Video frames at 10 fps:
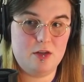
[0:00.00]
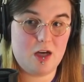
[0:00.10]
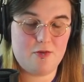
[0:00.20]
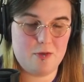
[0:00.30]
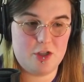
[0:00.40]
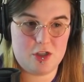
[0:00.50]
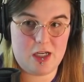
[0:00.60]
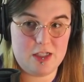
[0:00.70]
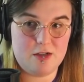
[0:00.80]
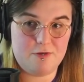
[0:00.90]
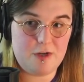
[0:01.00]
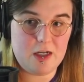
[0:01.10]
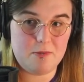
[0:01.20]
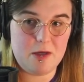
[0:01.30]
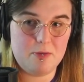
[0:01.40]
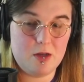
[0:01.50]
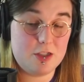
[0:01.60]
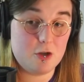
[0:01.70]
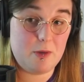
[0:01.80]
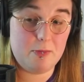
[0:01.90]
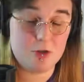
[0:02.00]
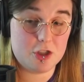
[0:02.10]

the government just isn't feeding people and so people